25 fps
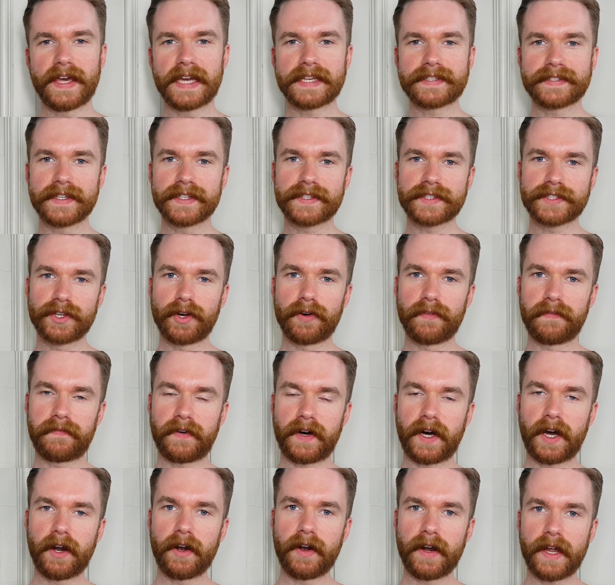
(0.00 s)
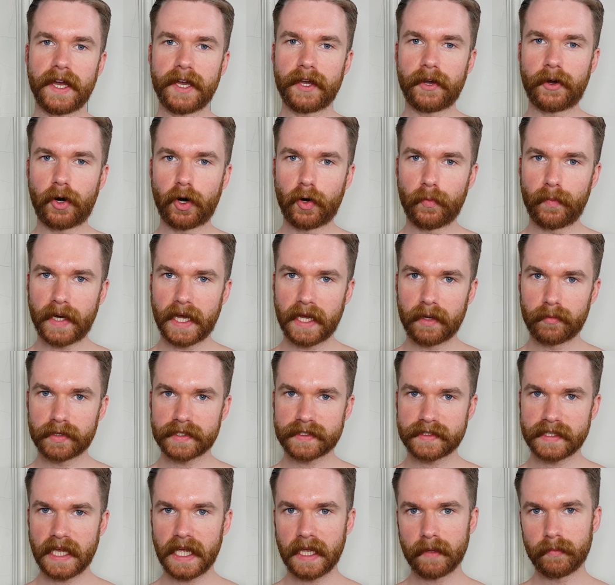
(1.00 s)
that's it so far. I hope I
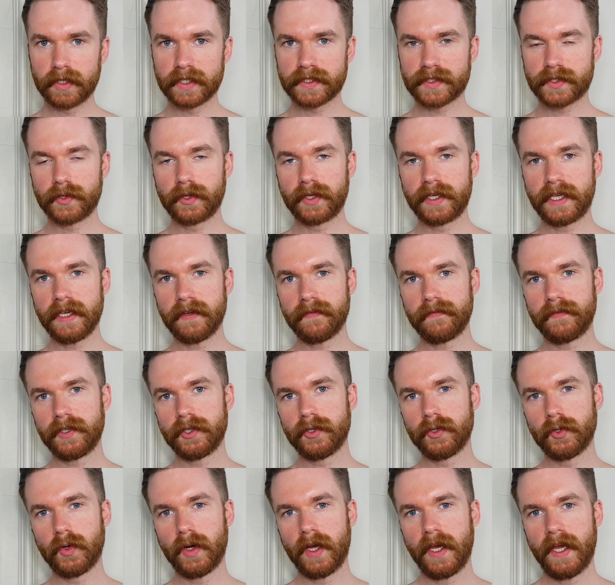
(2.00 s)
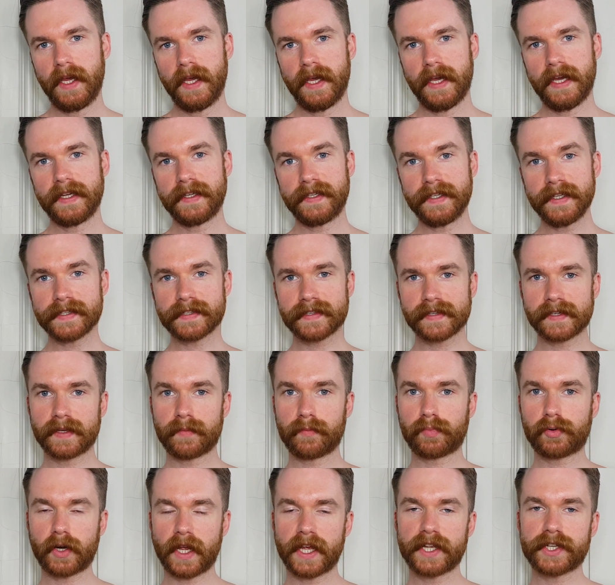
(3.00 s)
was able to give you a decent
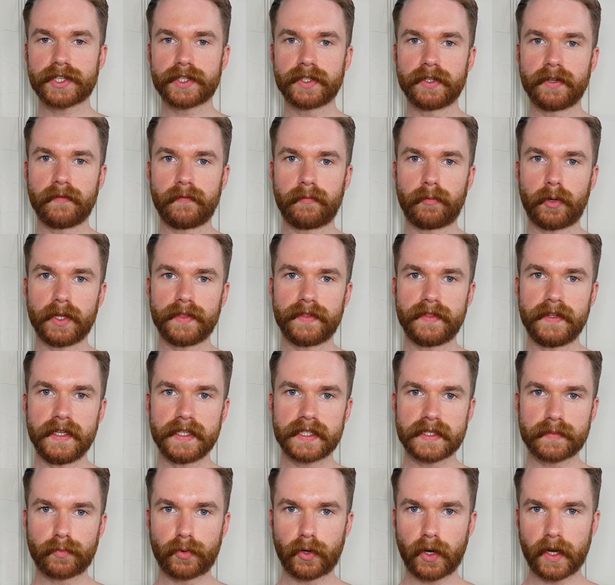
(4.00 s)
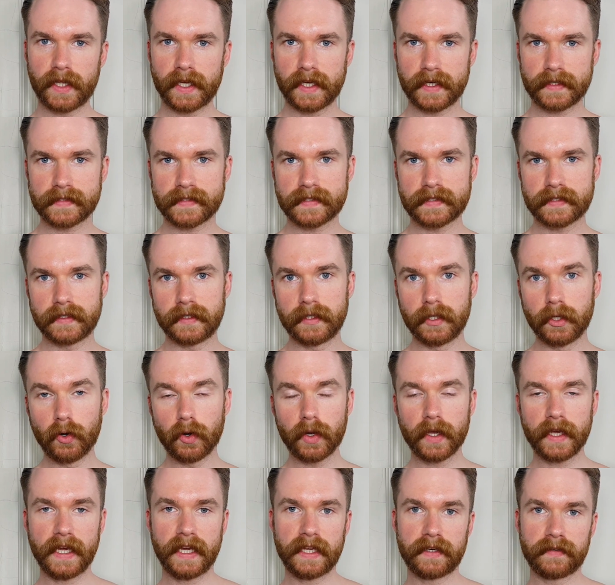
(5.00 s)
impression of what these products
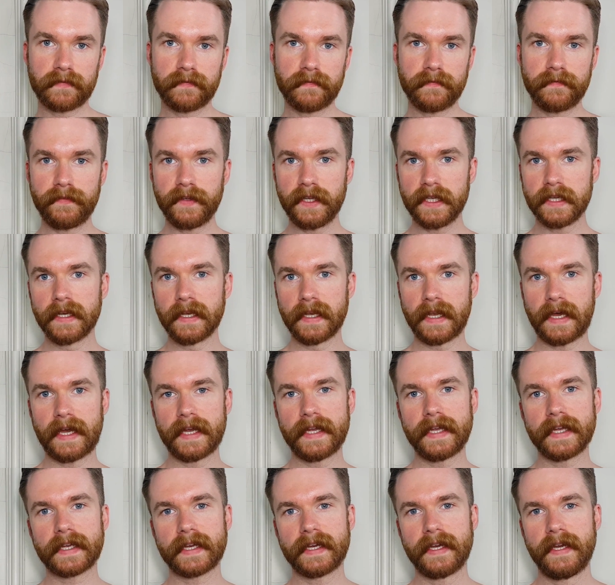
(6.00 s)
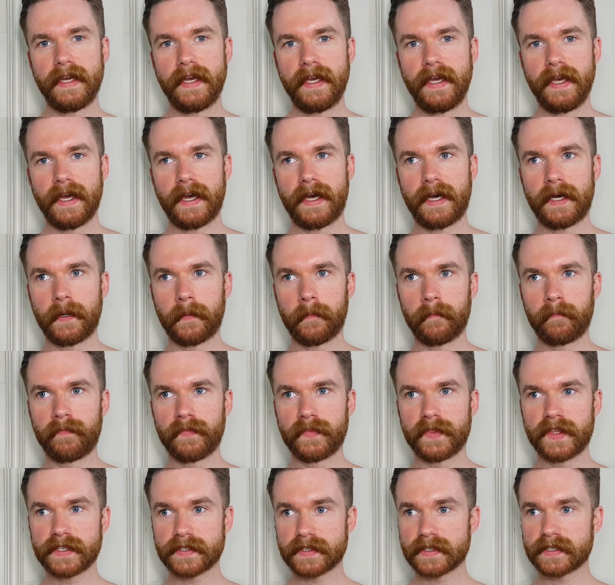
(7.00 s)
look and feel like.
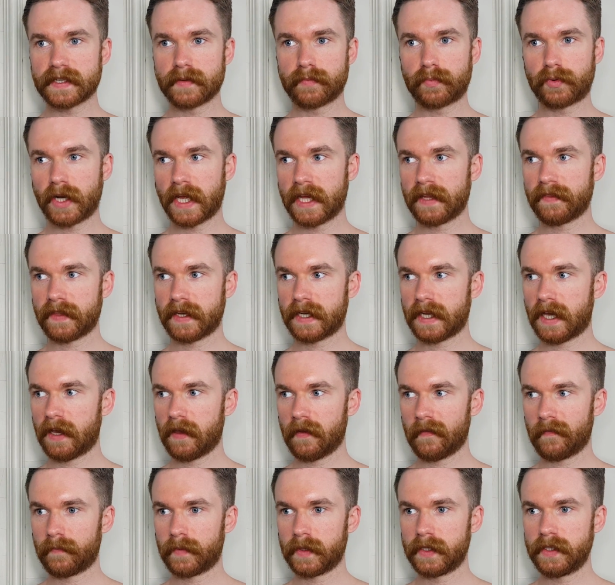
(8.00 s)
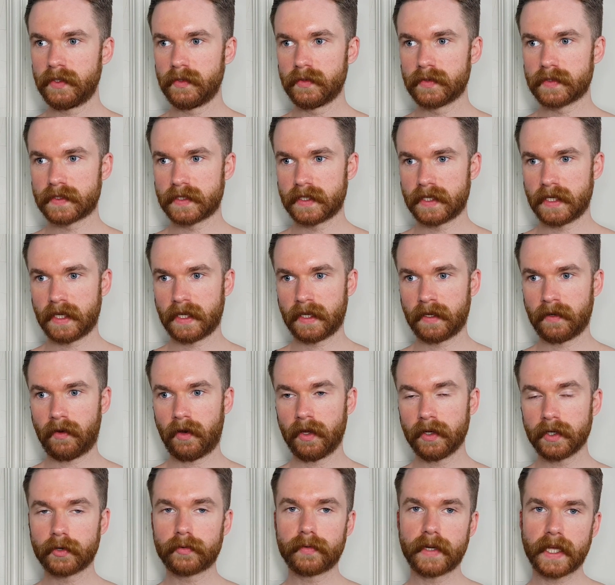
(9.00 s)
Um, this is a brand that I've been using
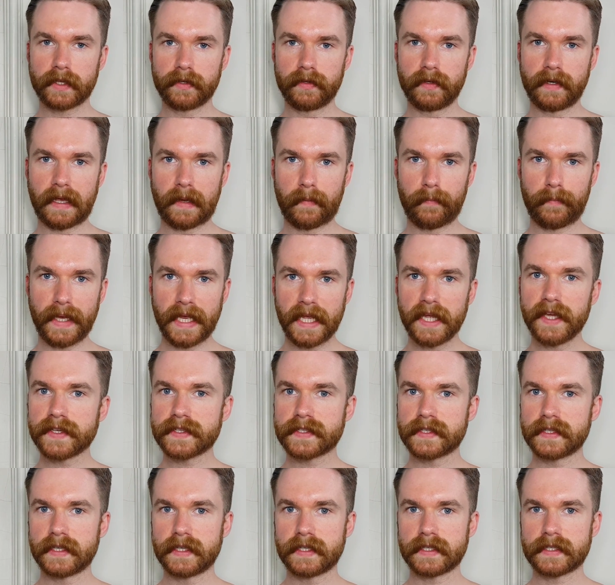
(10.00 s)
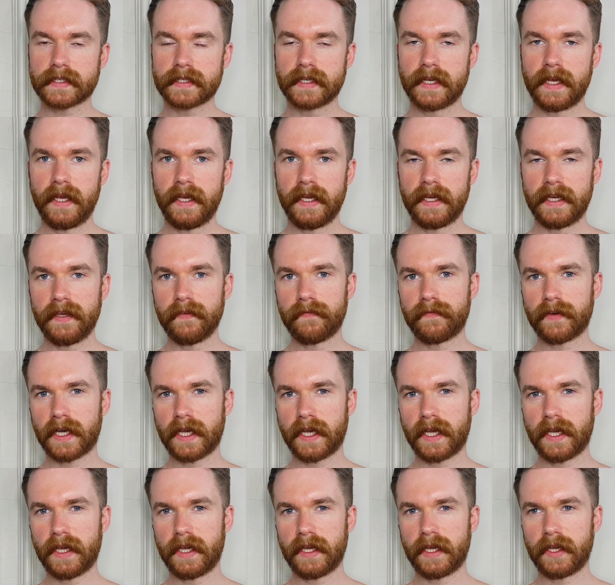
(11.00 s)
on a regular basis if
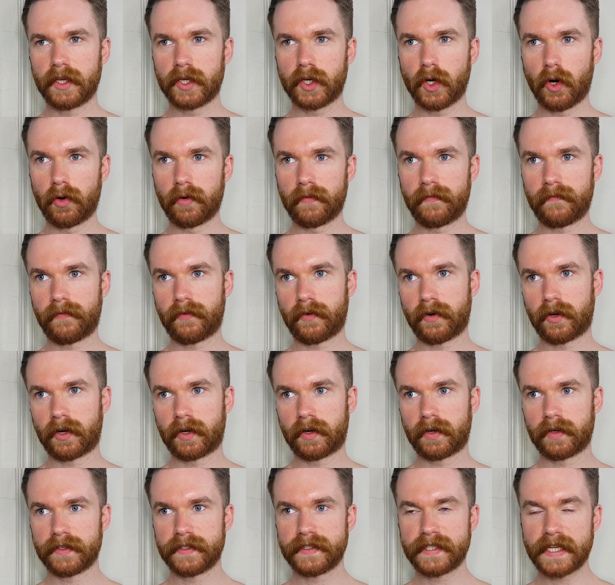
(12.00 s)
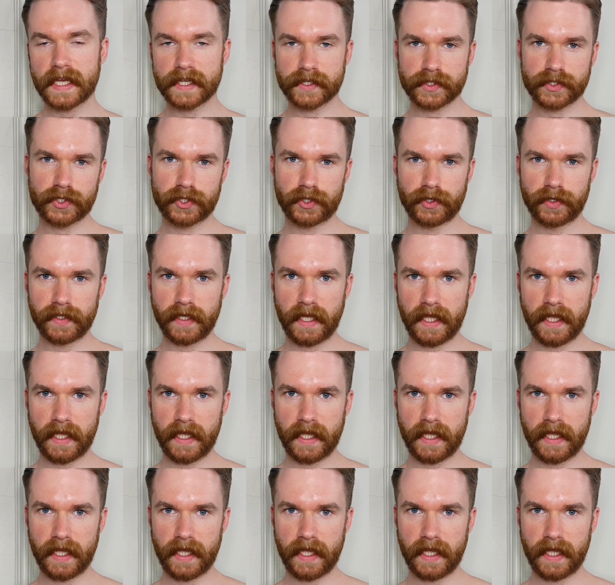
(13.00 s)
I go for textured